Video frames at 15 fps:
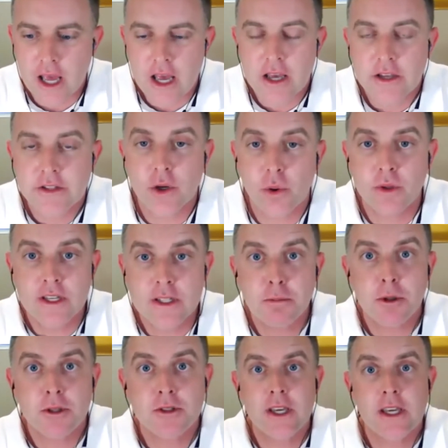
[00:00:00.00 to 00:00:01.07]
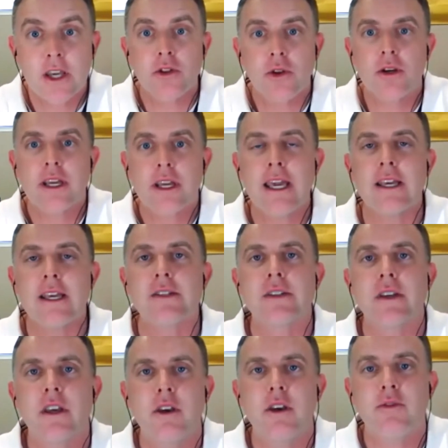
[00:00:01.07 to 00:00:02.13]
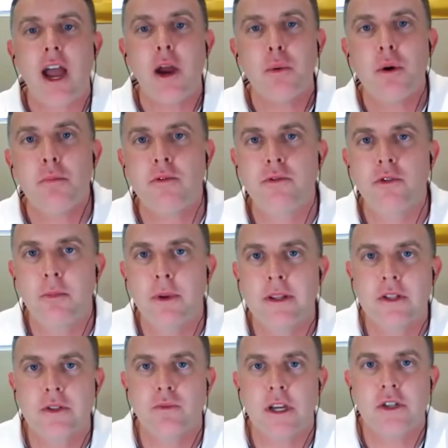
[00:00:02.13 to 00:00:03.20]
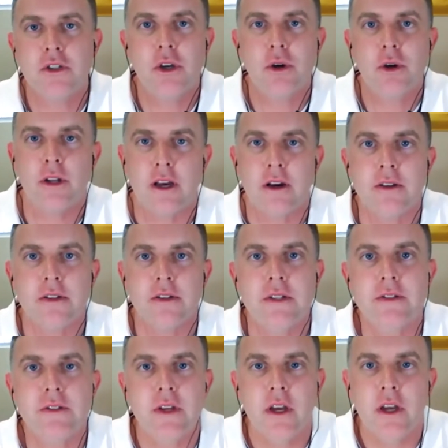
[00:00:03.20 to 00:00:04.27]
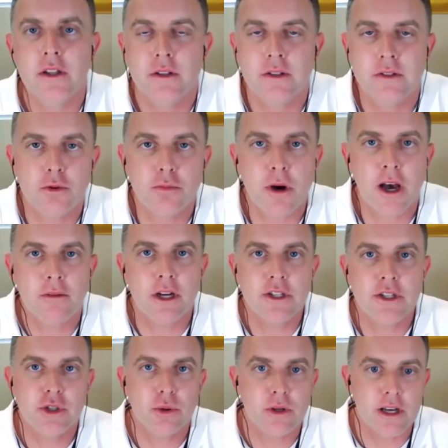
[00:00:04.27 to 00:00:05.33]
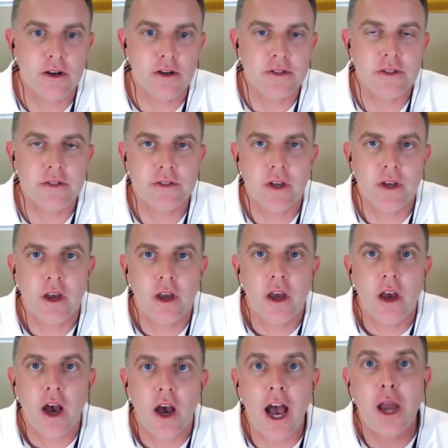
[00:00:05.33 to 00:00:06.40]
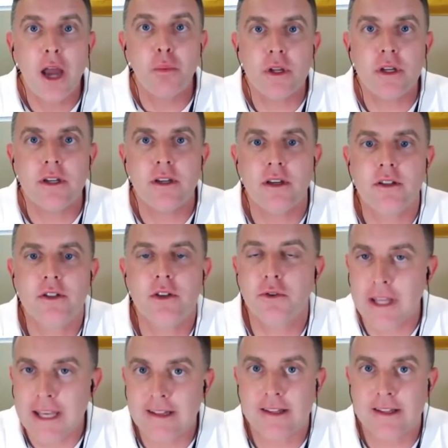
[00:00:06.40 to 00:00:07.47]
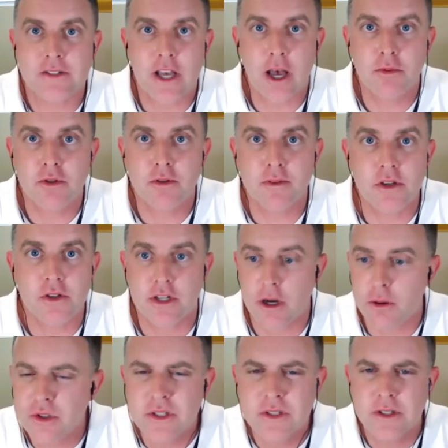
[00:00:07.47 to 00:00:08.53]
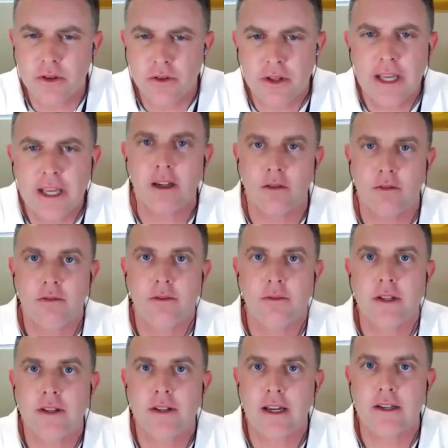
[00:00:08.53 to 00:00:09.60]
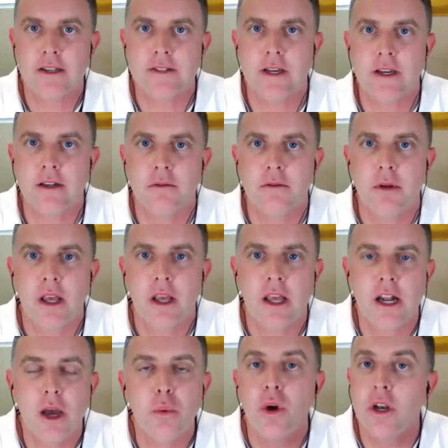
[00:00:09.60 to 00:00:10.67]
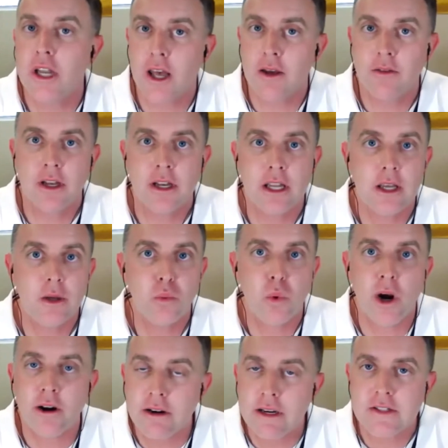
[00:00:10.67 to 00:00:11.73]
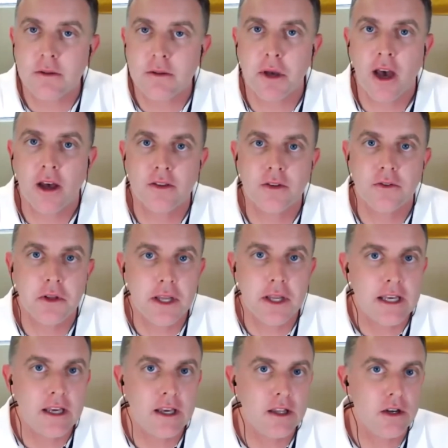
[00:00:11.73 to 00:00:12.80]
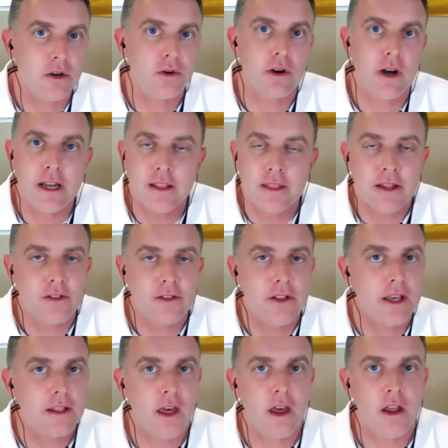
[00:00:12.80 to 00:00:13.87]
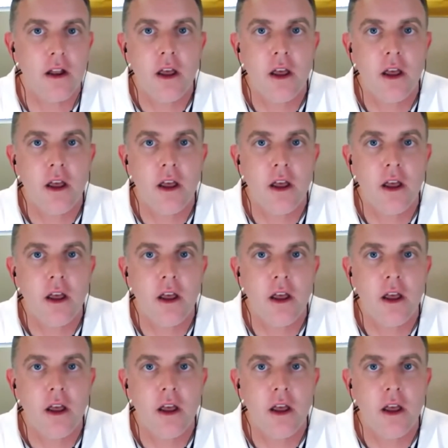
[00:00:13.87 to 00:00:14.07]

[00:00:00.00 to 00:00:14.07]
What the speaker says: So in this particular case, if I were performing this ratio analysis, this DuPont ratio analysis, I would delete this observation. I would just delete it from the data set. And I wouldn't have any worries about deleting it or anything like that.